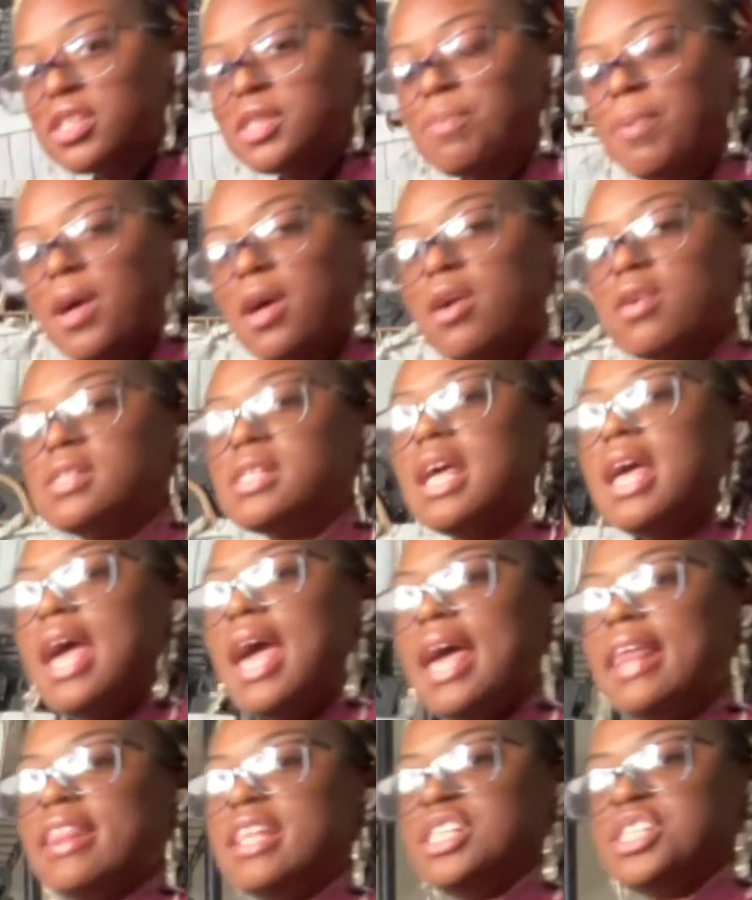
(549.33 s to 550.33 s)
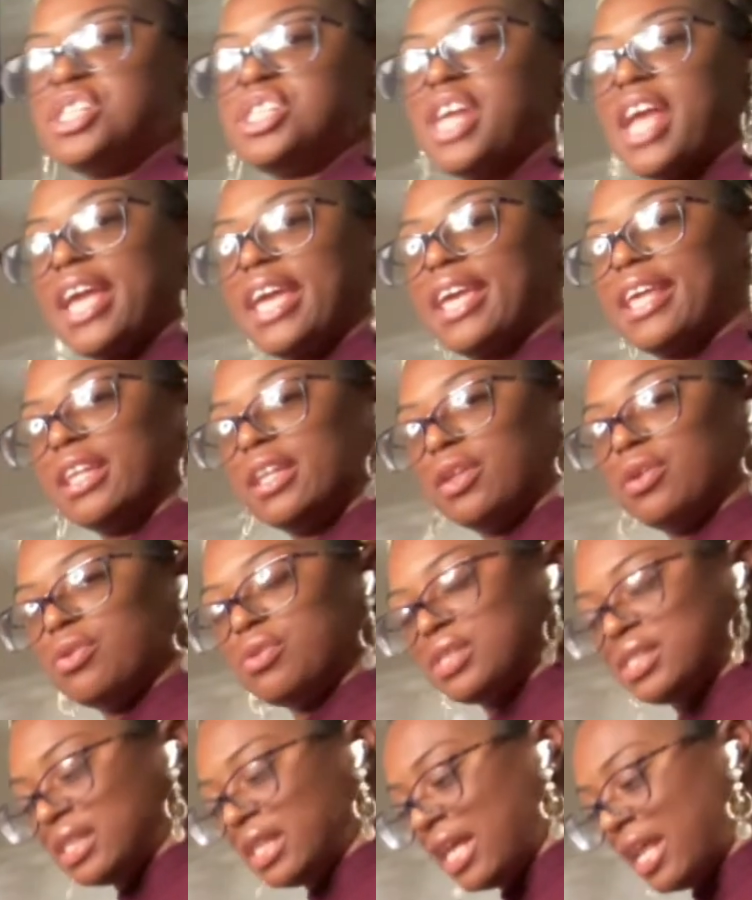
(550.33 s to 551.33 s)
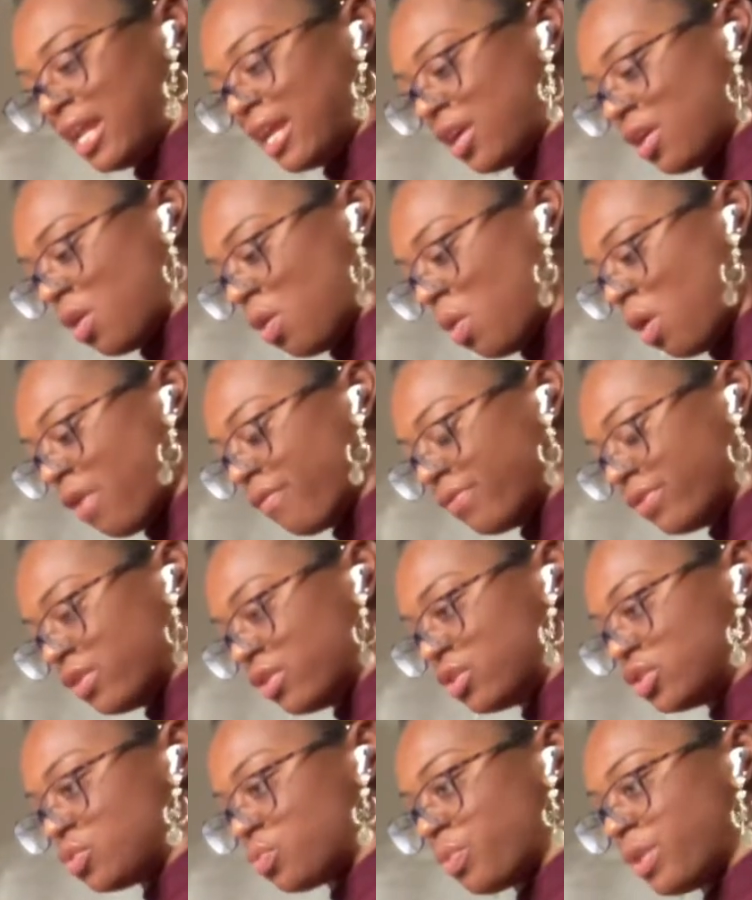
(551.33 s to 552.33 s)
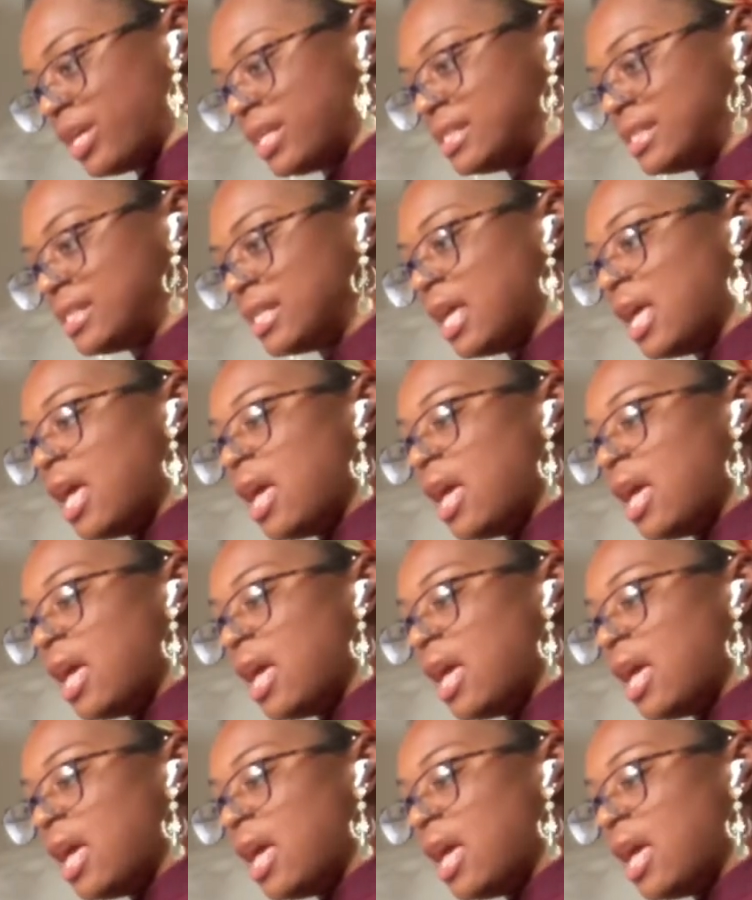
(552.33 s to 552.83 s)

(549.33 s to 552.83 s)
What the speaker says: pose and then shake it loose, letting go off of those wrists.